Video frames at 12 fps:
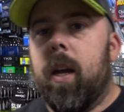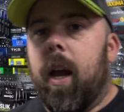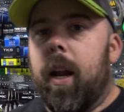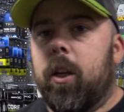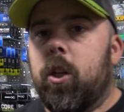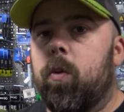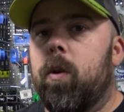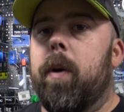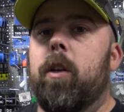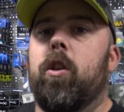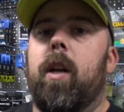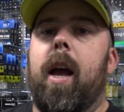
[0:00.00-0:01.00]
and as you would
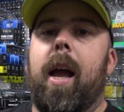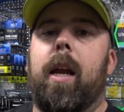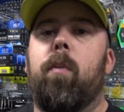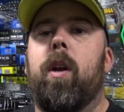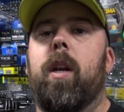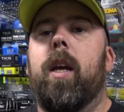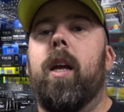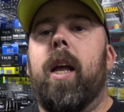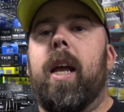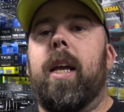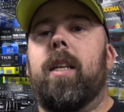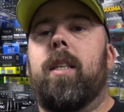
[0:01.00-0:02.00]
imagine, hybrid
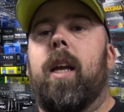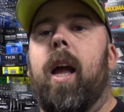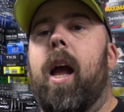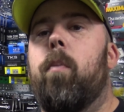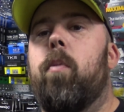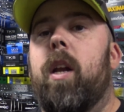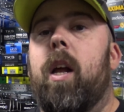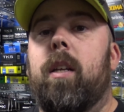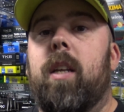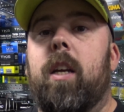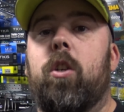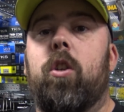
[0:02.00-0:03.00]
is a
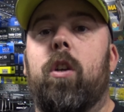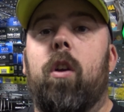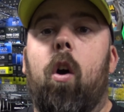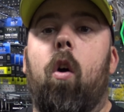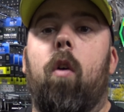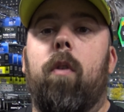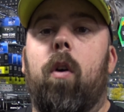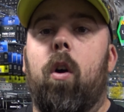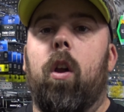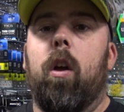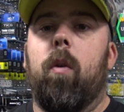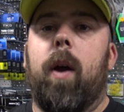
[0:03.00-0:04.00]
hybridization of a
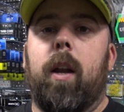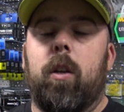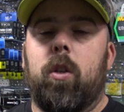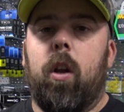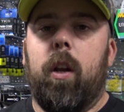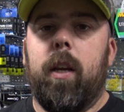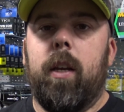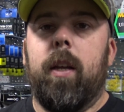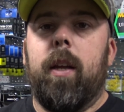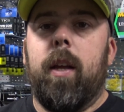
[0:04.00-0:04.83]
hollow and a solid.